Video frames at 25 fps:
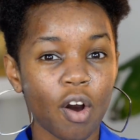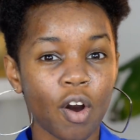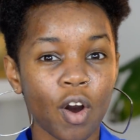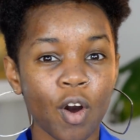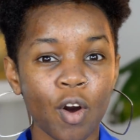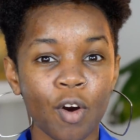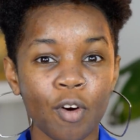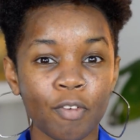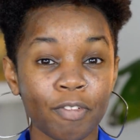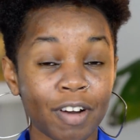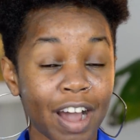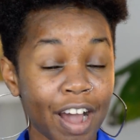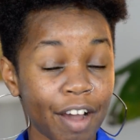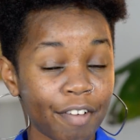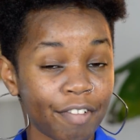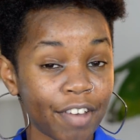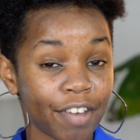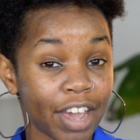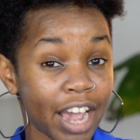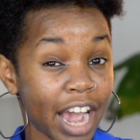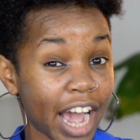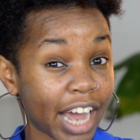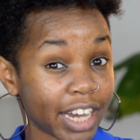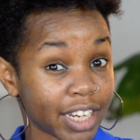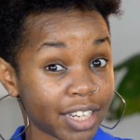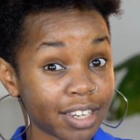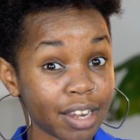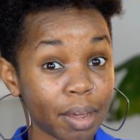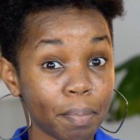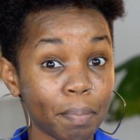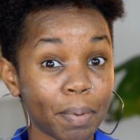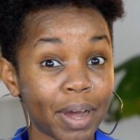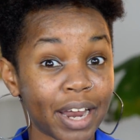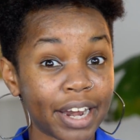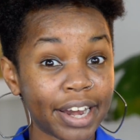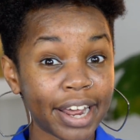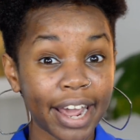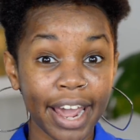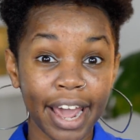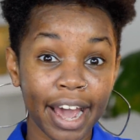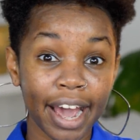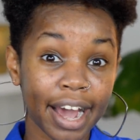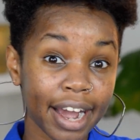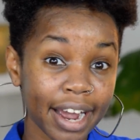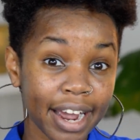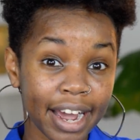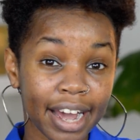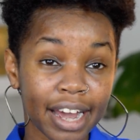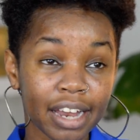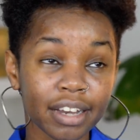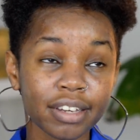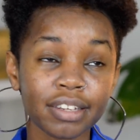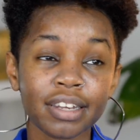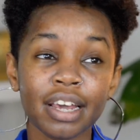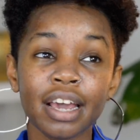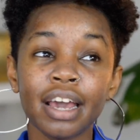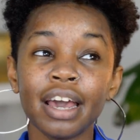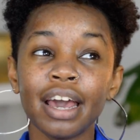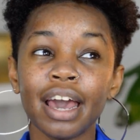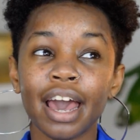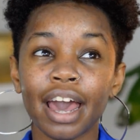of having a tapered haircut,